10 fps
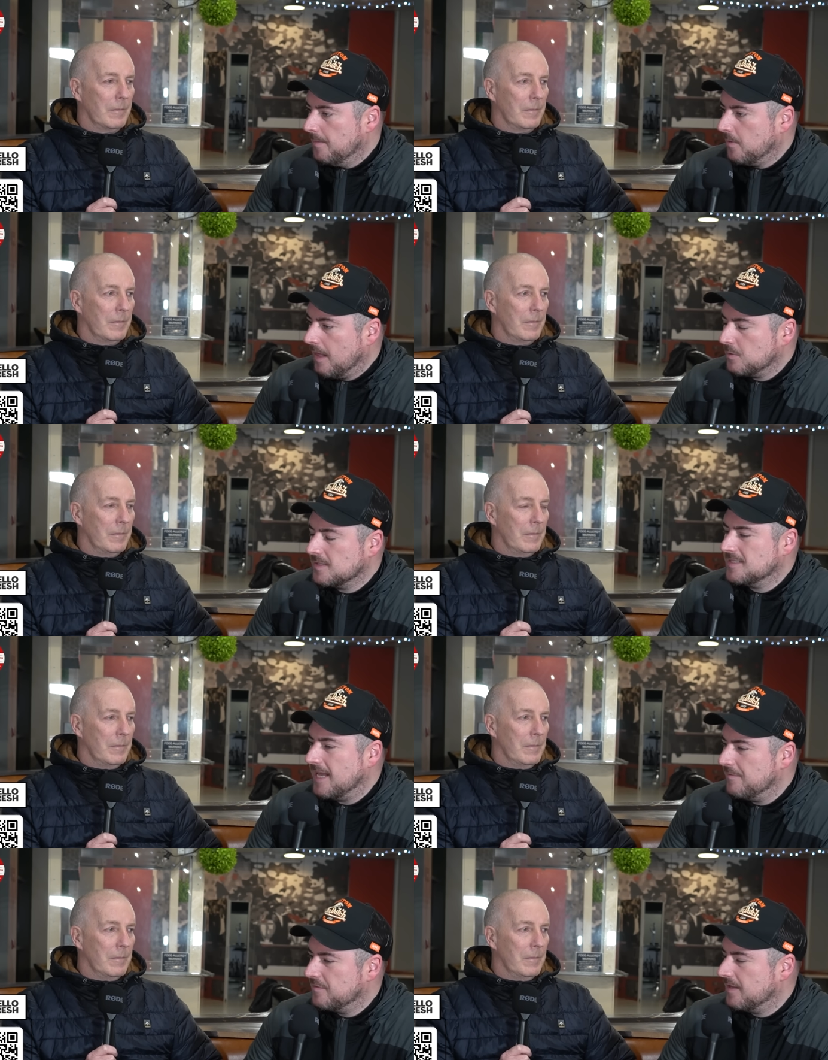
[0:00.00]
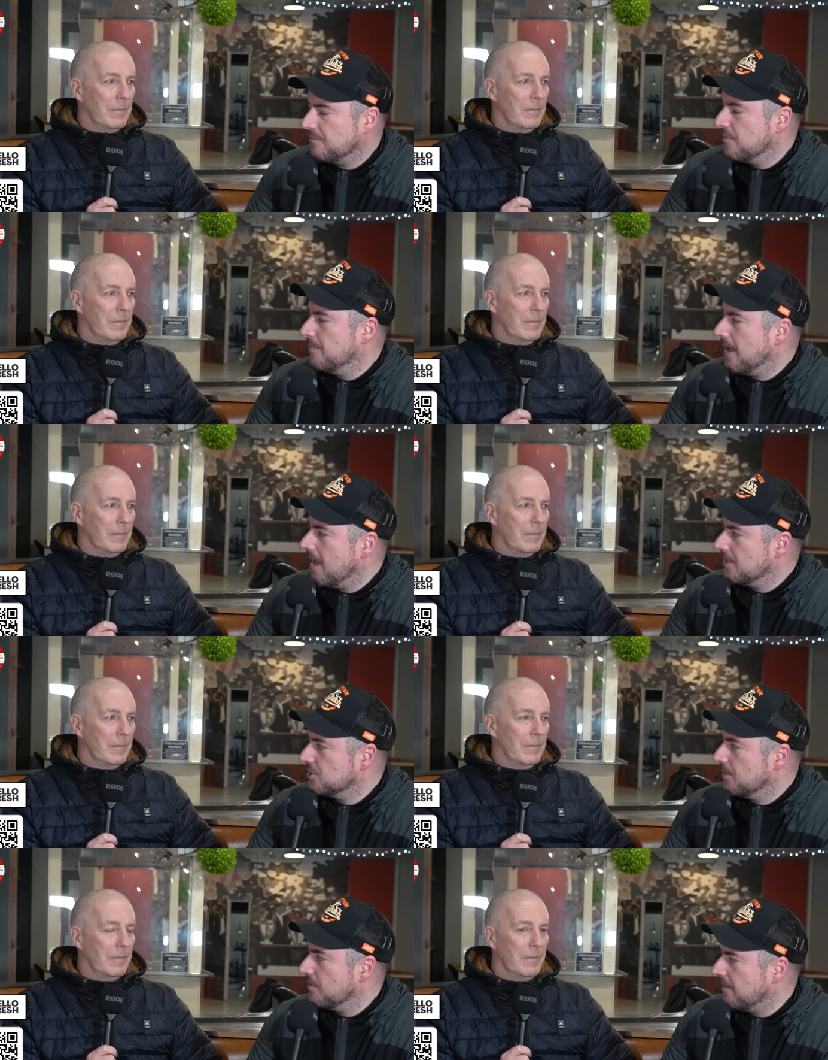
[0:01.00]
Speaker 1: Well, that was the 10th different
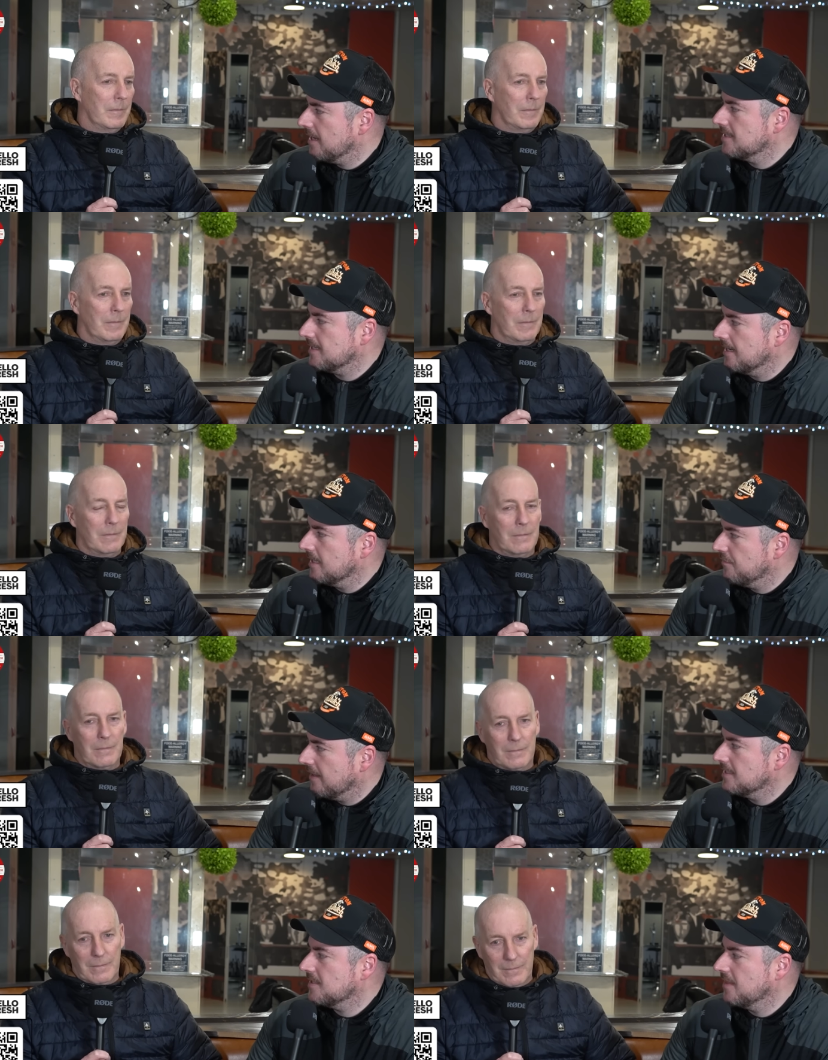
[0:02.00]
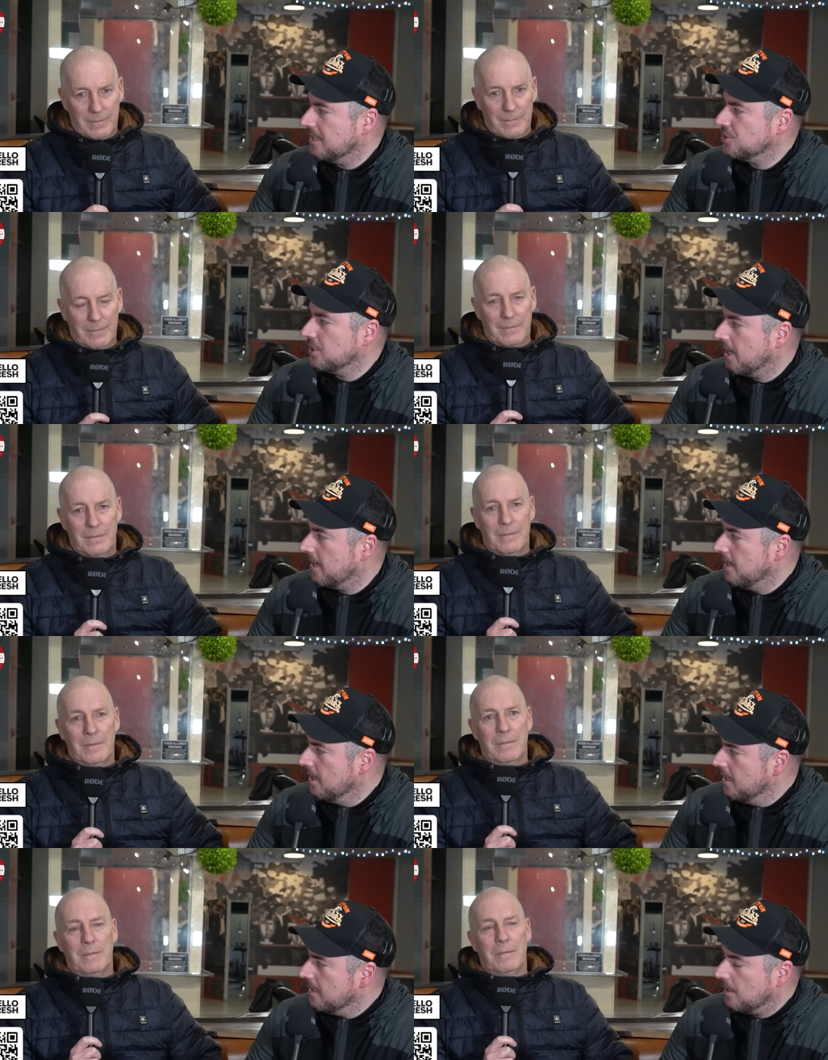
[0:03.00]
partnership we've had at centre defence this year.
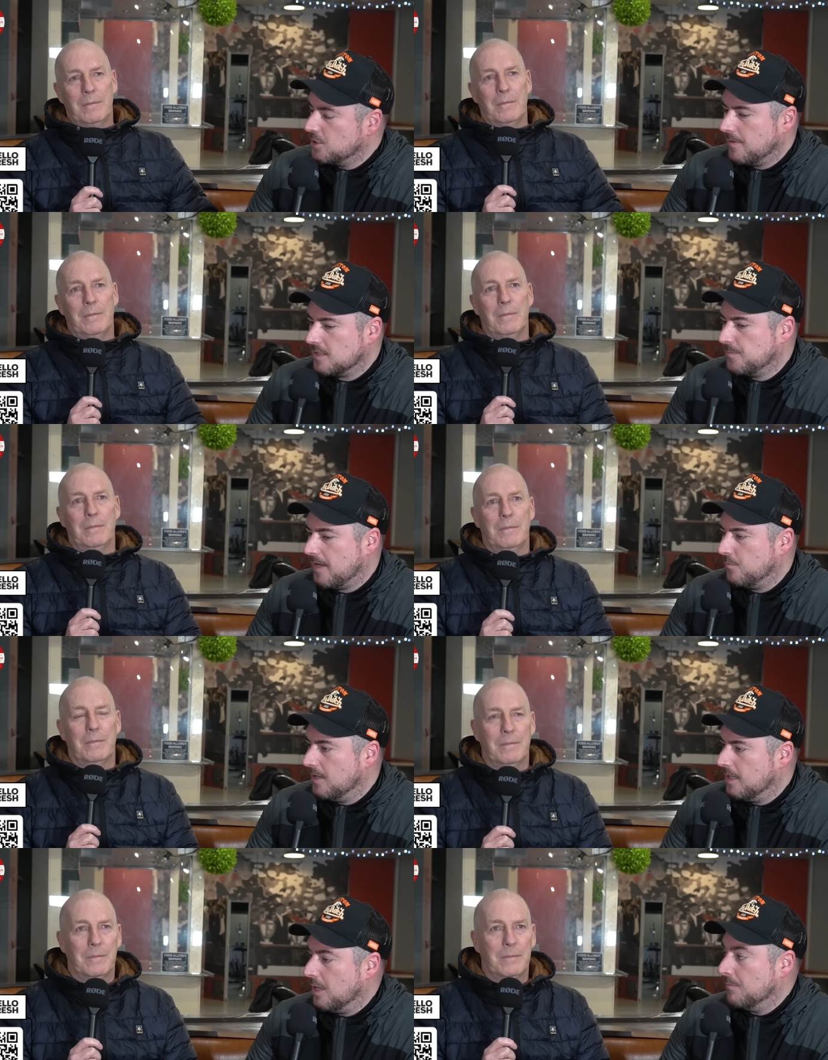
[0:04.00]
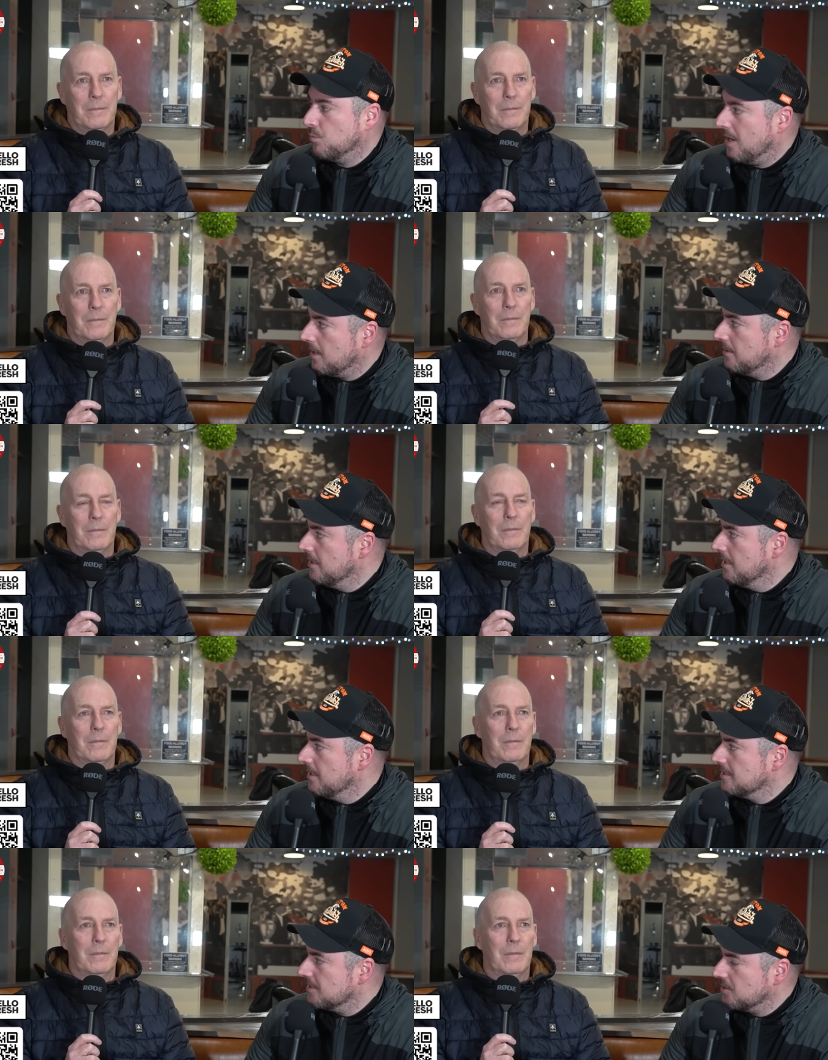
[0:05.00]
Now, do you expect Willy Kambwala
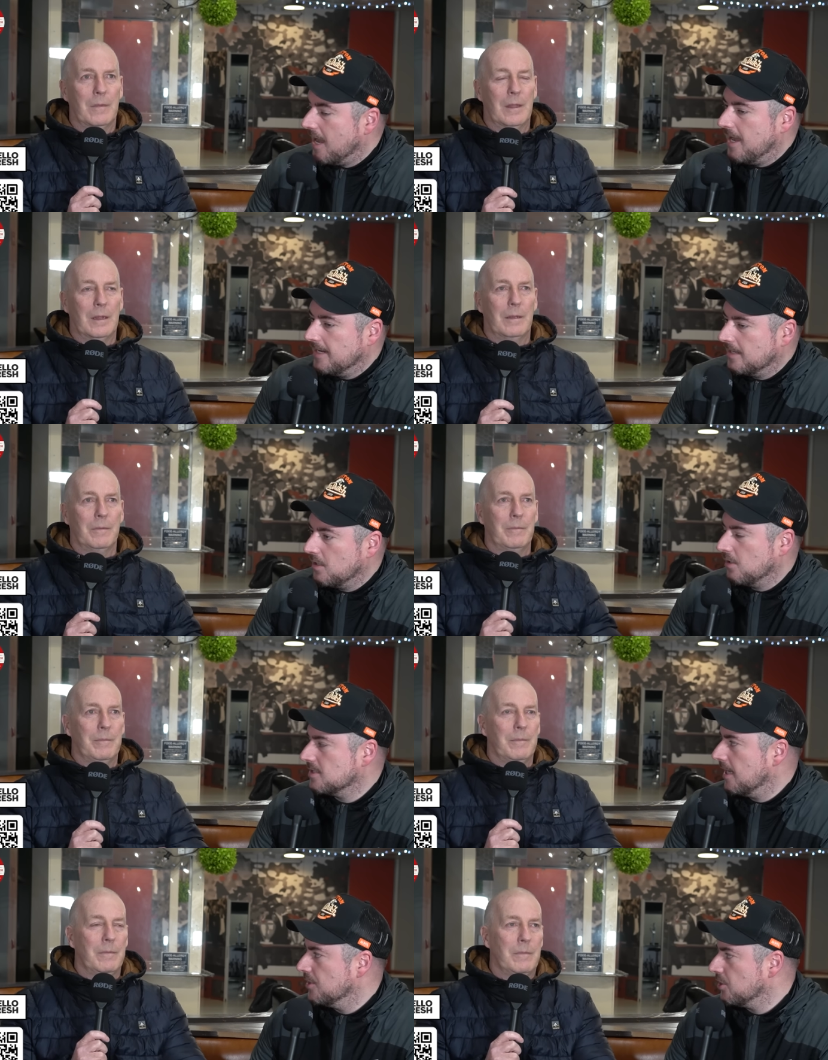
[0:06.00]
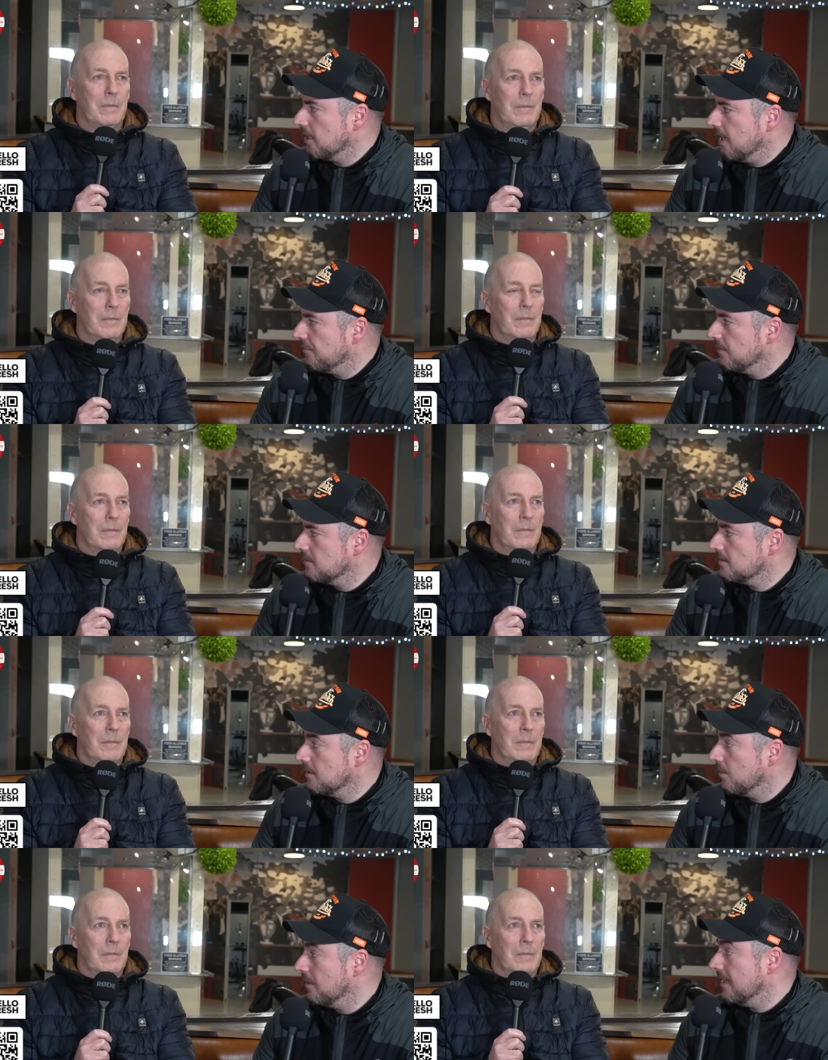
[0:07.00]
to start again alongside Jonny
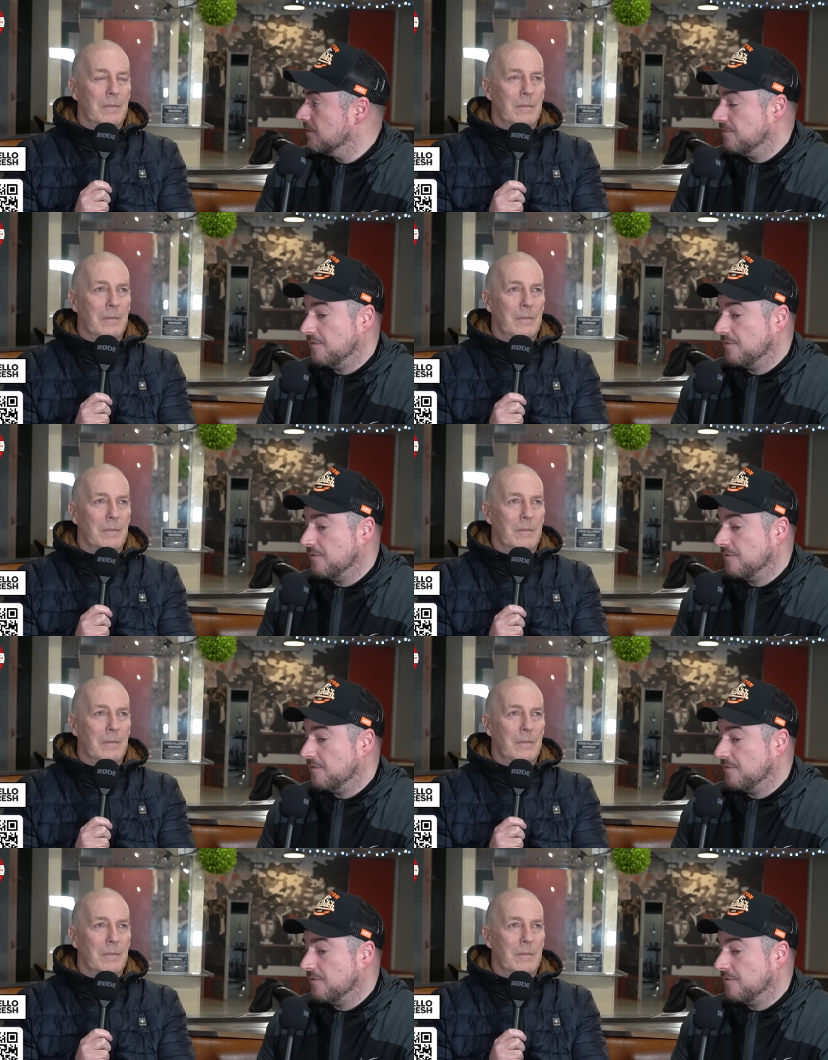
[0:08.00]
Evans? You know, is